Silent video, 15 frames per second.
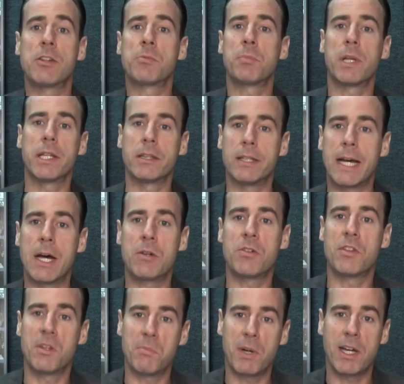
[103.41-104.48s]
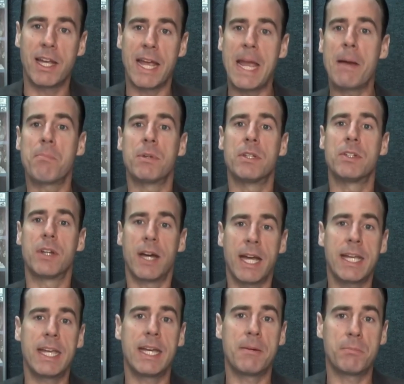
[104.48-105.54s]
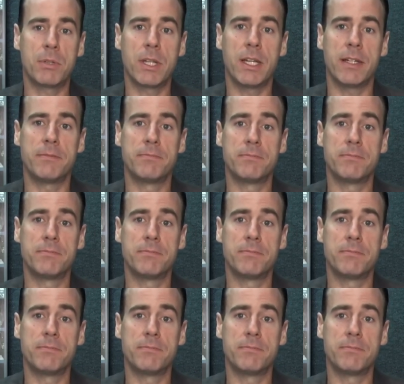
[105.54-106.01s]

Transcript: is playing louder than my amp is, I can't play.